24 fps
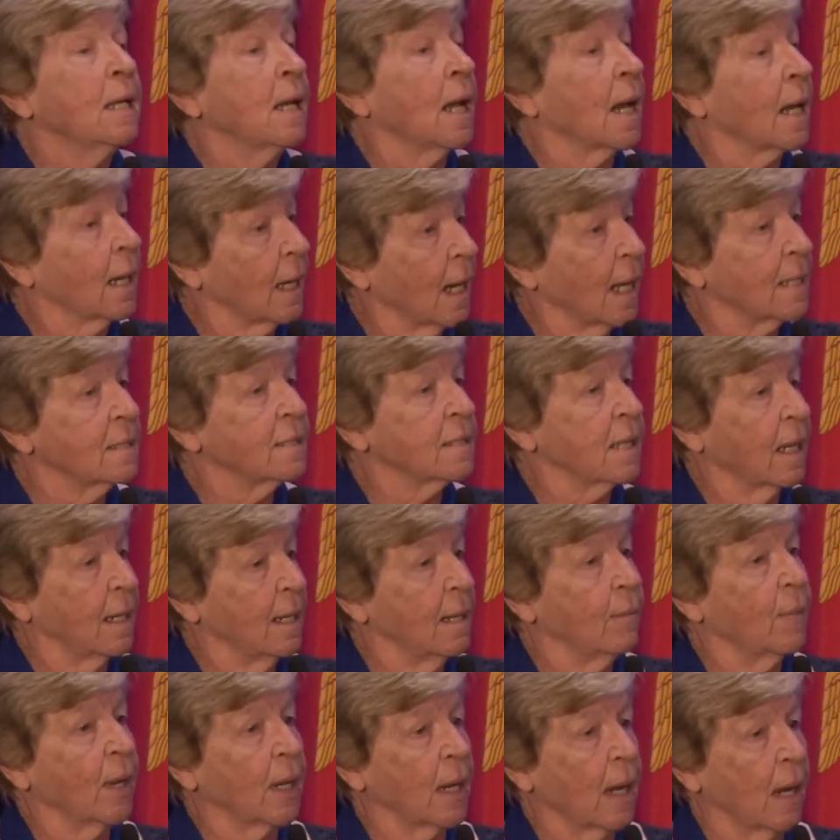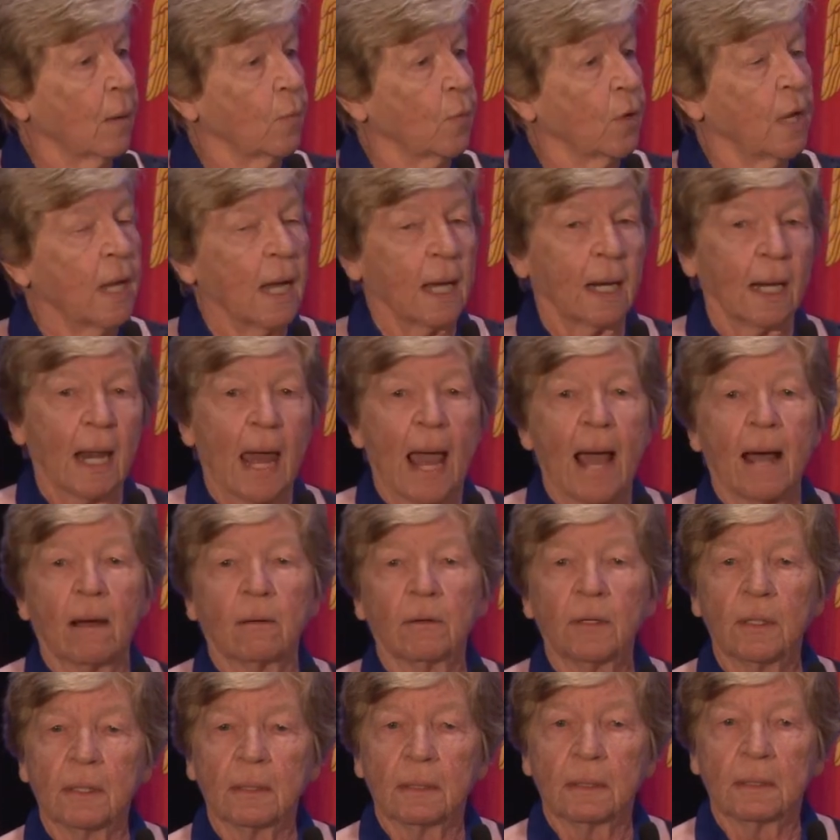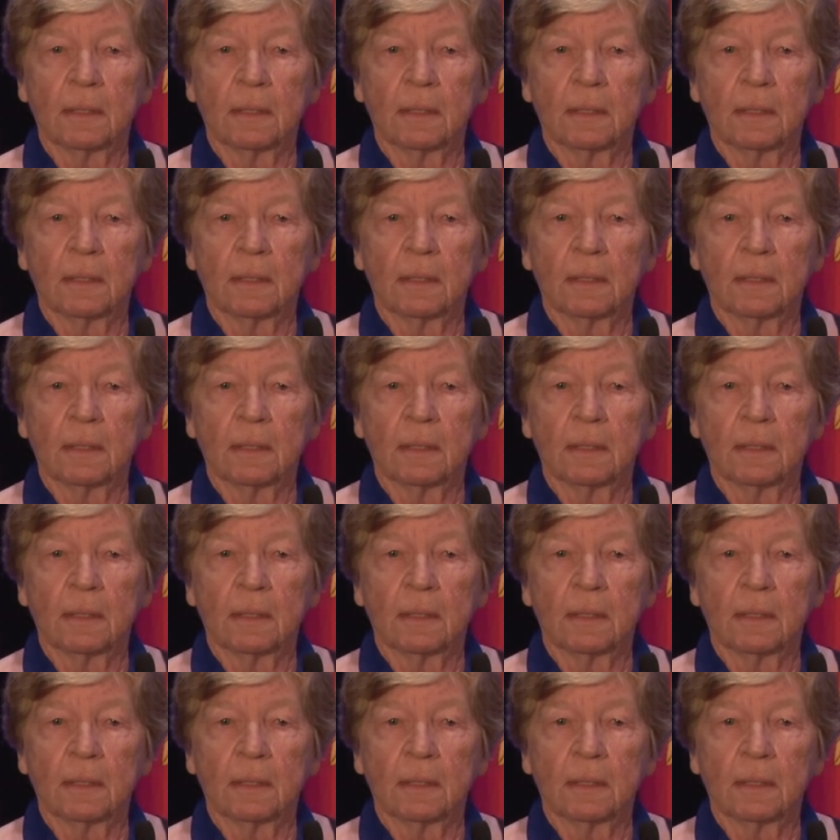unless Sonny Montgomery allowed